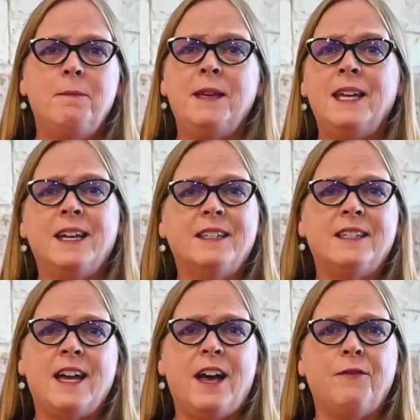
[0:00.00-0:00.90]
being a
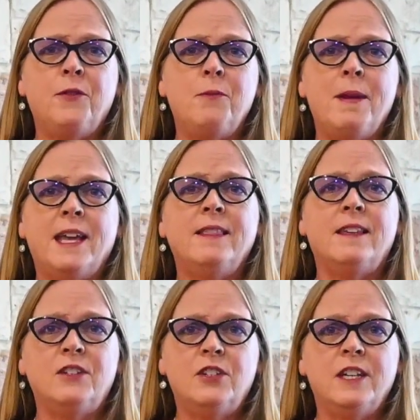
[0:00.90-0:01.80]
staff who made
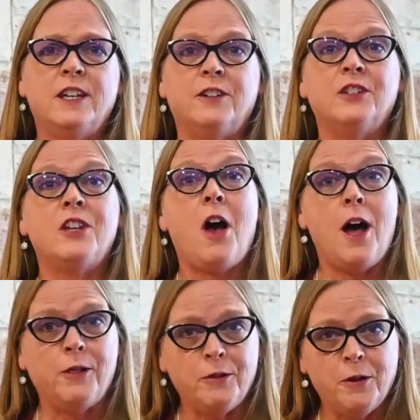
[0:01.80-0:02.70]
this year
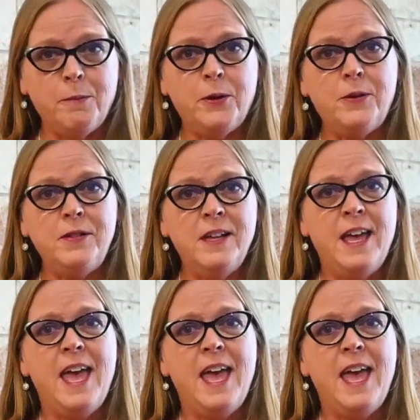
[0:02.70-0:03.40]
tolerable,